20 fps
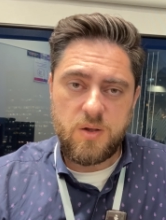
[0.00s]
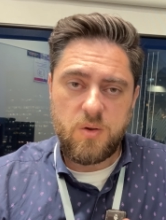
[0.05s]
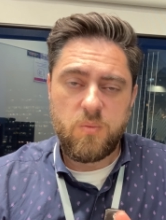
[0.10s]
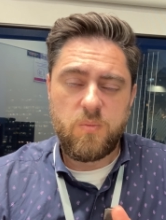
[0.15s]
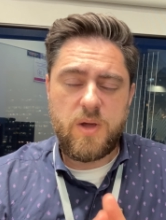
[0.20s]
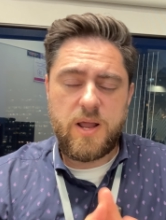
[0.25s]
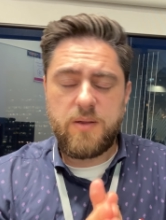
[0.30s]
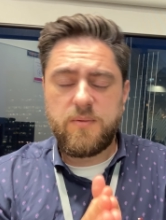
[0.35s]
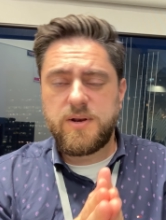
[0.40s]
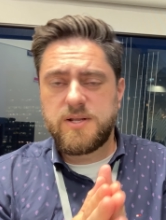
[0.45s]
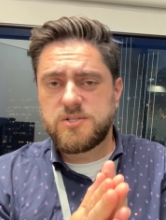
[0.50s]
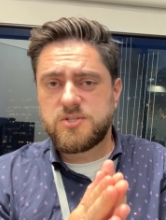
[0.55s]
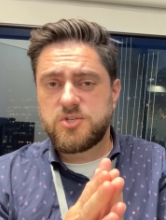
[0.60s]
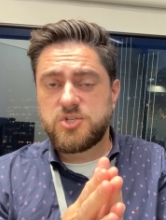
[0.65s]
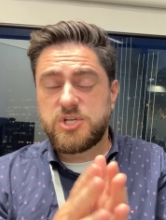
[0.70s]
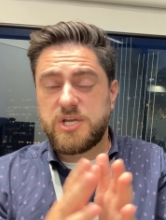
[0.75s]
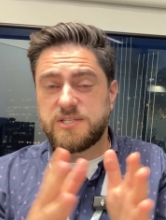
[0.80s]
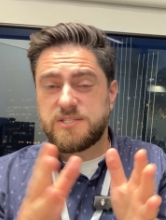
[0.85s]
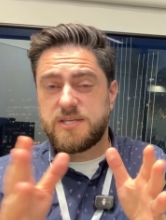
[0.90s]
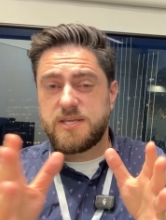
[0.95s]
What I want to
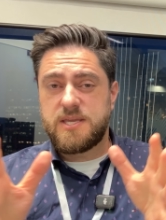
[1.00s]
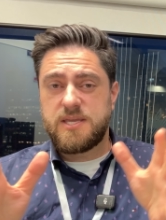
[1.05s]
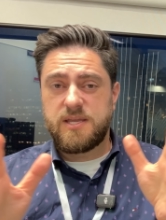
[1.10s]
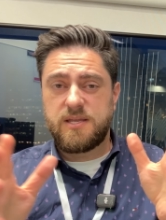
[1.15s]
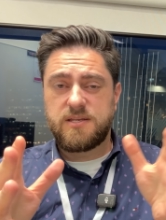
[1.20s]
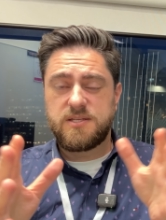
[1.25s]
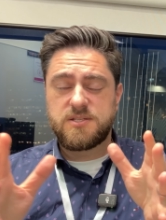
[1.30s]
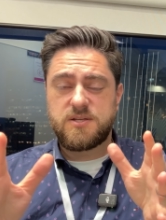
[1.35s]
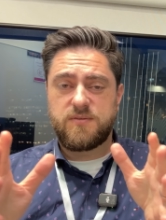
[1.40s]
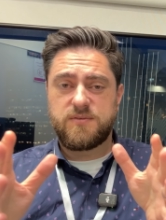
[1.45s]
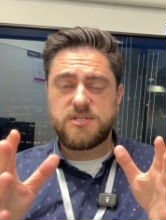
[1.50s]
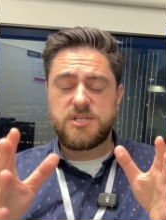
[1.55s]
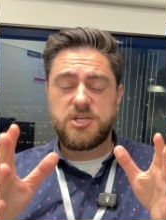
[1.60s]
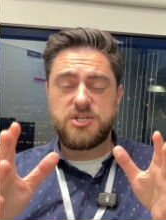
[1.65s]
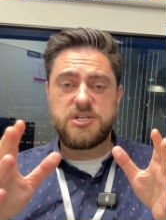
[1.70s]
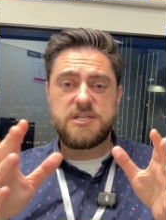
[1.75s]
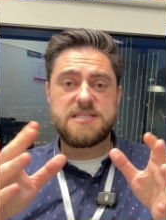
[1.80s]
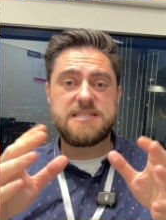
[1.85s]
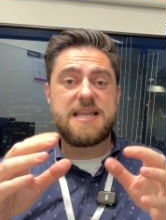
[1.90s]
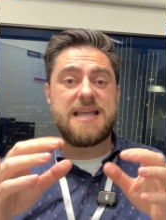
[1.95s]
suggest here in this
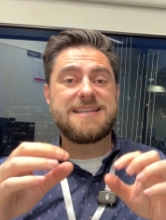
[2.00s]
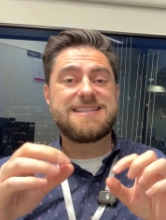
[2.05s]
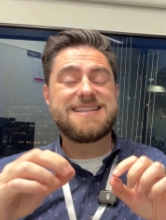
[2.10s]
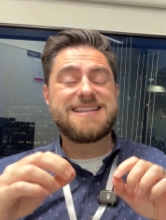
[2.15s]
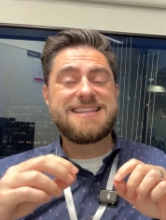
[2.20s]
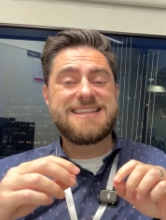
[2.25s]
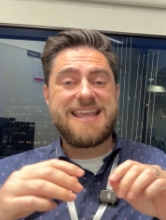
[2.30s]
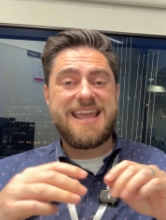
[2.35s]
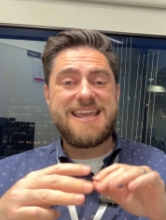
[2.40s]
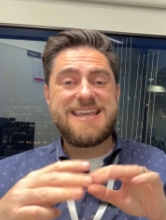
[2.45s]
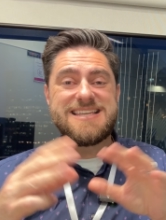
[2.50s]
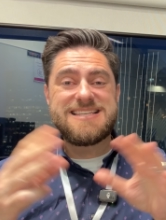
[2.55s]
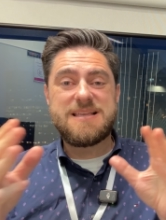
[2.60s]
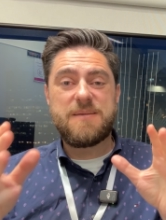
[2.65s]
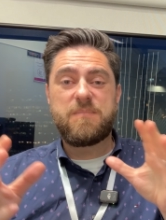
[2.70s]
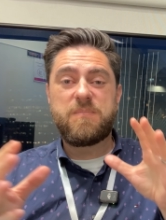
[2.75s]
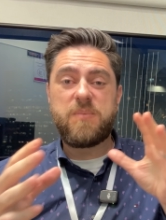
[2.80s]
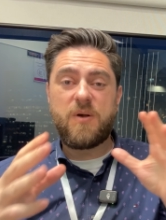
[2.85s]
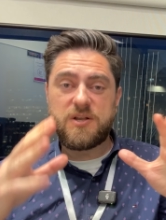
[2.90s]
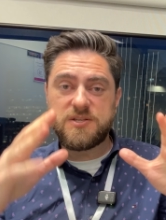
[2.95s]
conversation is that there is a
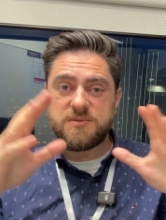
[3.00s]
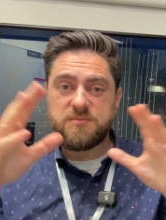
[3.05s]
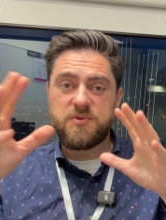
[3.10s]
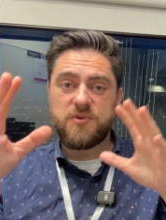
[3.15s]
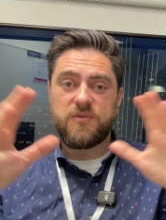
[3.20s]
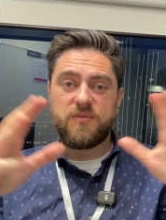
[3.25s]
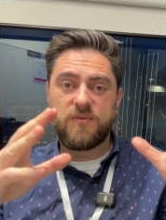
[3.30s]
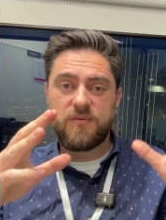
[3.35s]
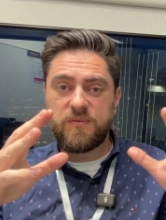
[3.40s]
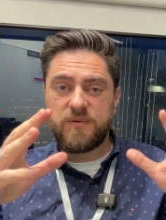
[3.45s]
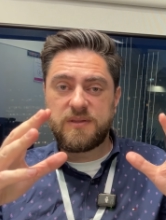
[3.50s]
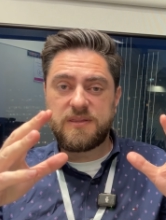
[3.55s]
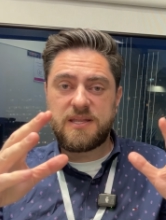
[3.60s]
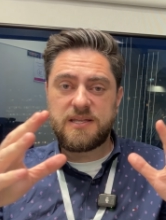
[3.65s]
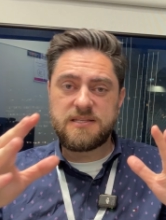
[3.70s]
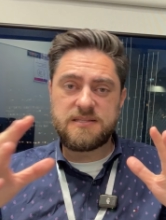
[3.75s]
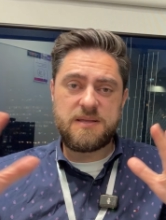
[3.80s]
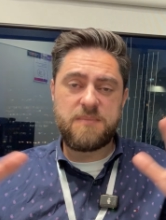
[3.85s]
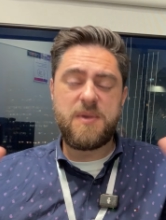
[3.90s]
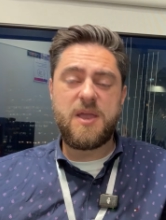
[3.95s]
possible, there
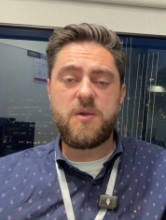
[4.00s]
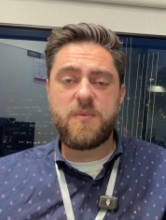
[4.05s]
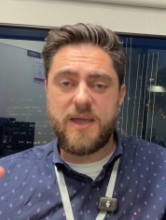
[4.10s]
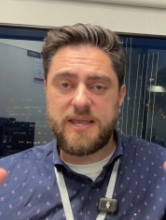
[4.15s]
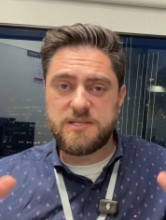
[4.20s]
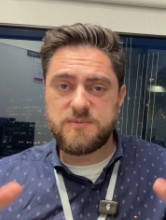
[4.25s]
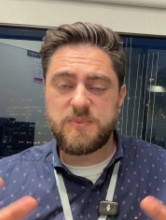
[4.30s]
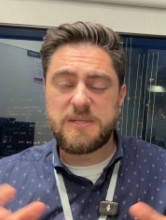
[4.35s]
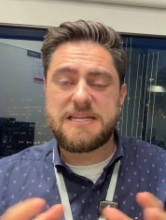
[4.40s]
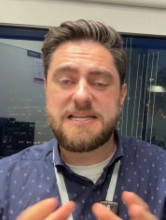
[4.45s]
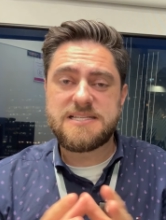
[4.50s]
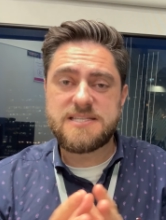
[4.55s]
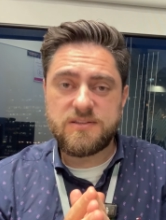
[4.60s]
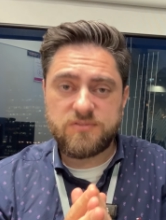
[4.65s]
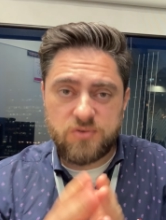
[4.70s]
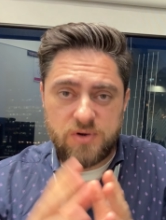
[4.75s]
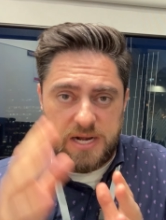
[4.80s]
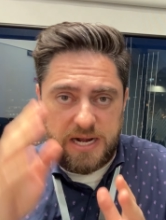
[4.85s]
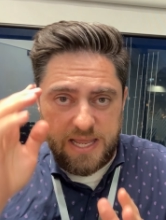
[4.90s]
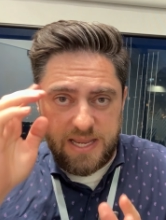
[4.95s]
are many ways, but there's a
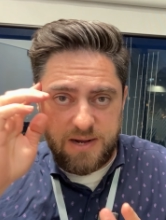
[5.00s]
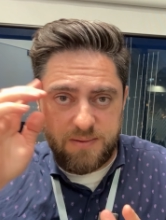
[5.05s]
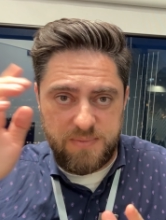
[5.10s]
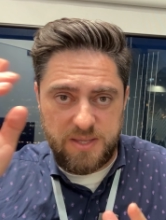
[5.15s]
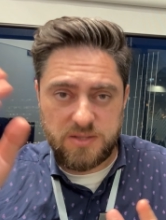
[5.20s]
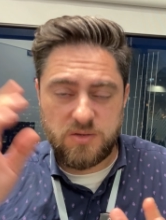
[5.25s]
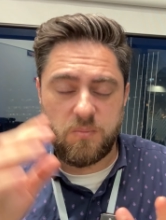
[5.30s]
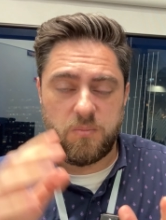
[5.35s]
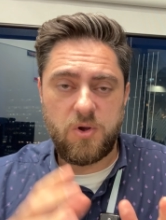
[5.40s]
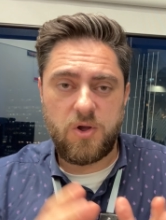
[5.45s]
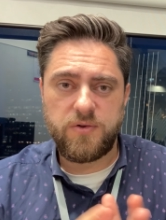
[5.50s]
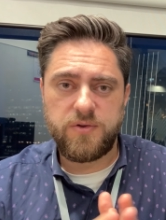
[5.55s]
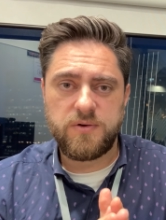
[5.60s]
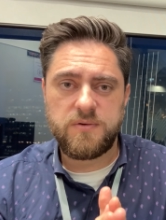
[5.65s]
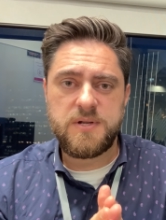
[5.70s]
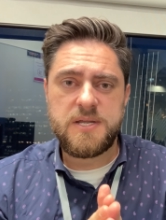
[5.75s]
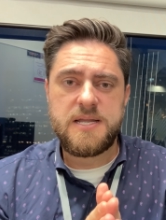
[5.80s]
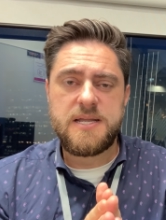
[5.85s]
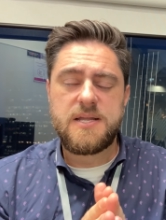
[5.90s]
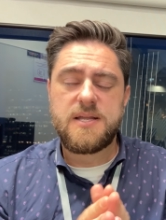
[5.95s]
three-layer mental
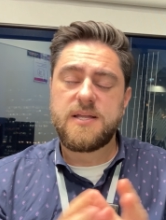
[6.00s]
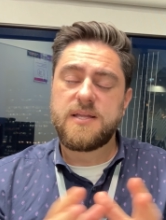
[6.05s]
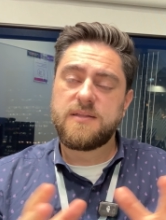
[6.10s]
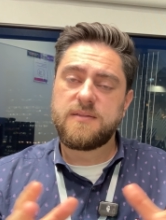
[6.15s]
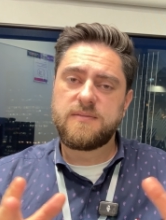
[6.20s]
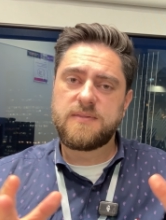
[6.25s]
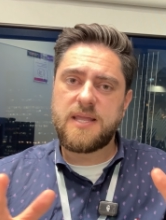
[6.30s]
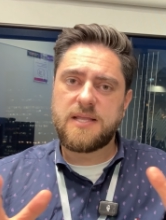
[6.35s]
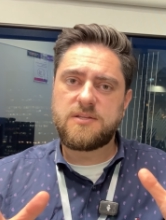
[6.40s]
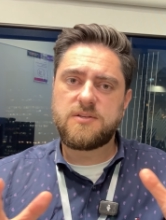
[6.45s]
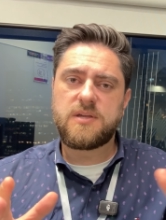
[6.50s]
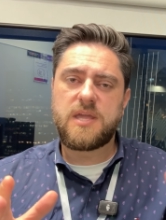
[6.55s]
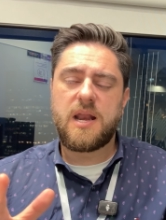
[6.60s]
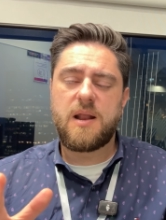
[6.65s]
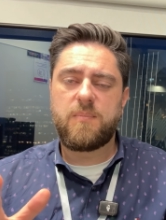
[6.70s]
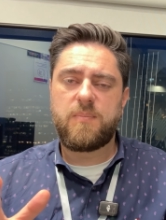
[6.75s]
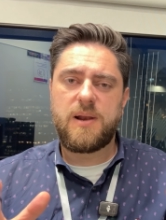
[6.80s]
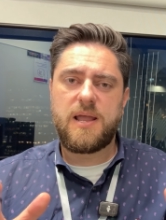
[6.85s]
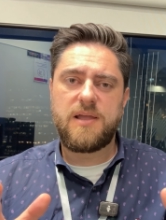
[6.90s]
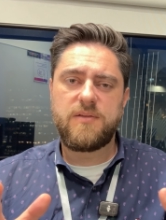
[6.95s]
model that you can
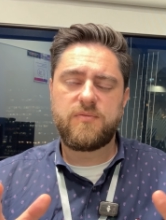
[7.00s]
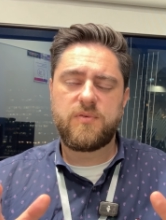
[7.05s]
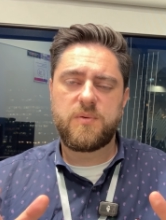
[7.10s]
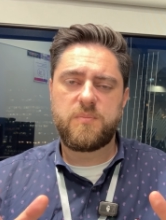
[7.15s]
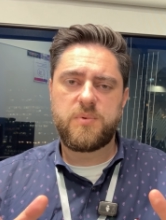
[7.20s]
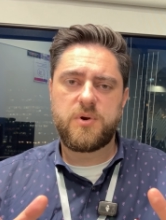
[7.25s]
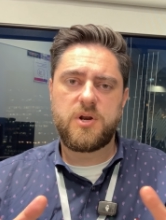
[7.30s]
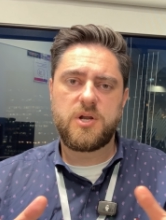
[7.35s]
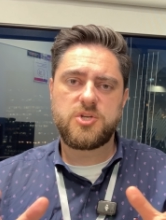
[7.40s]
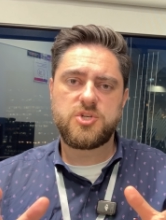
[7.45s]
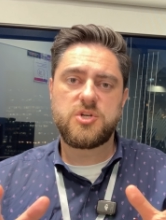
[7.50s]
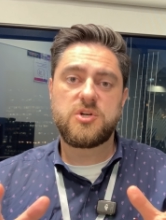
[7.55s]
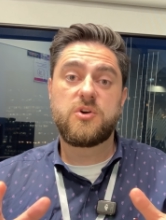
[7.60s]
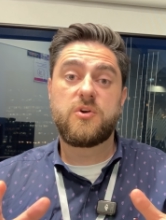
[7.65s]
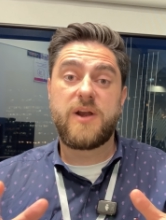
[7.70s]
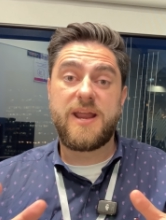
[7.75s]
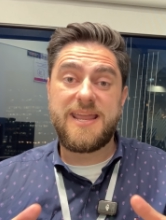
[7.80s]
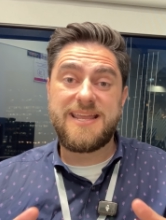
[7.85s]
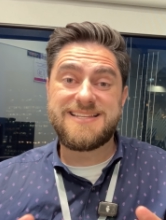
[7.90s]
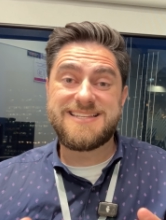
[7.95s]
apply for production
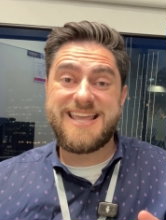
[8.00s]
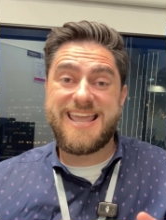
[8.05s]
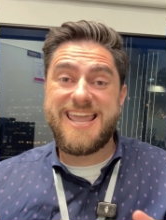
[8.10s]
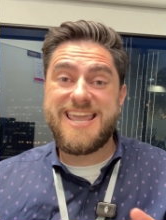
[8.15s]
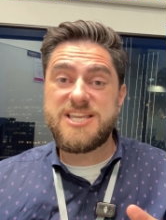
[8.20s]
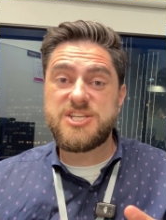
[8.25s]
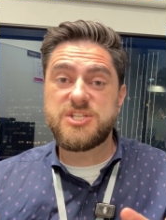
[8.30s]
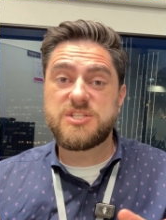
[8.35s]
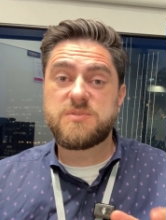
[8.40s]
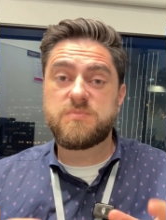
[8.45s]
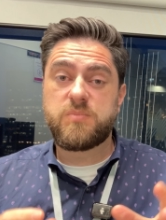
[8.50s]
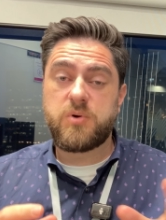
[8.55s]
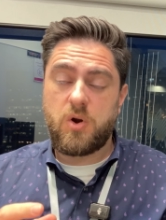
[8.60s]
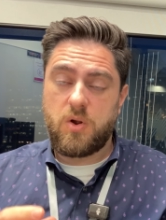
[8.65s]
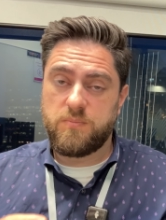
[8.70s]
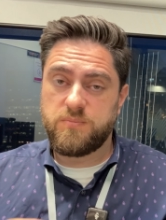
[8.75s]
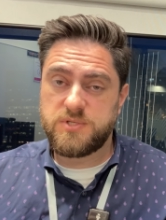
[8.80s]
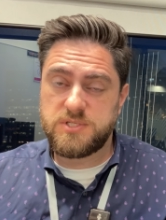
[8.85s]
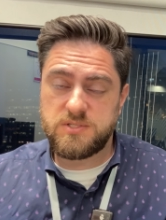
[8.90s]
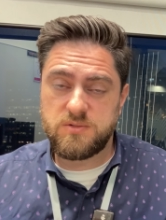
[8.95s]
grade agent
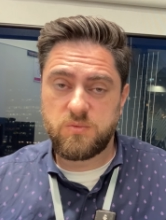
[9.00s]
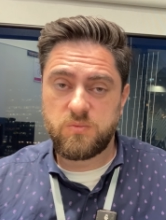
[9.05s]
prompts.